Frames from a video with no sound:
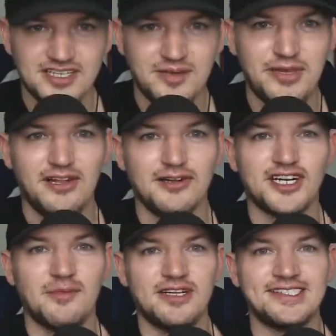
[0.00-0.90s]
the P L O
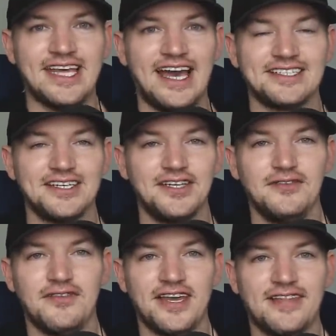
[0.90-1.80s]
tournaments that
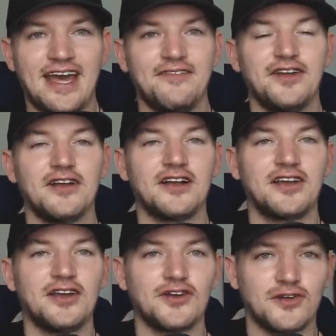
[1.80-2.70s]
you think that if you're a
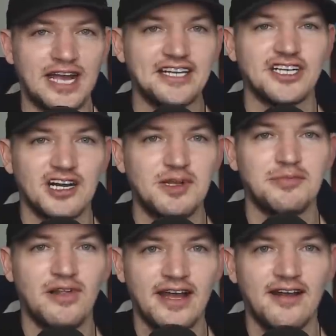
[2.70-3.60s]
great tournament
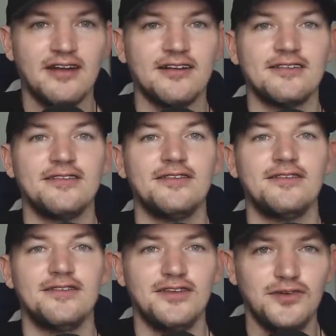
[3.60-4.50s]
player,
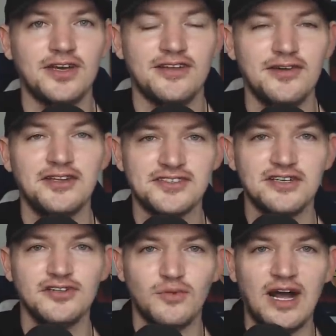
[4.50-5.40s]
you could you can
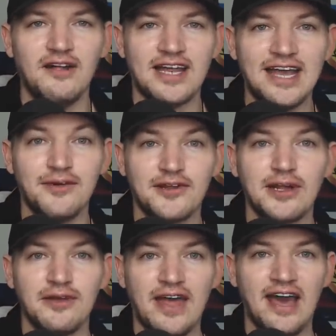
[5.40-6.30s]
still do well, and I would
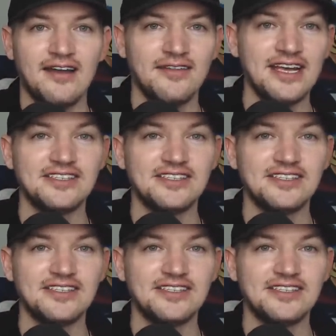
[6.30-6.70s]
agree with that. I think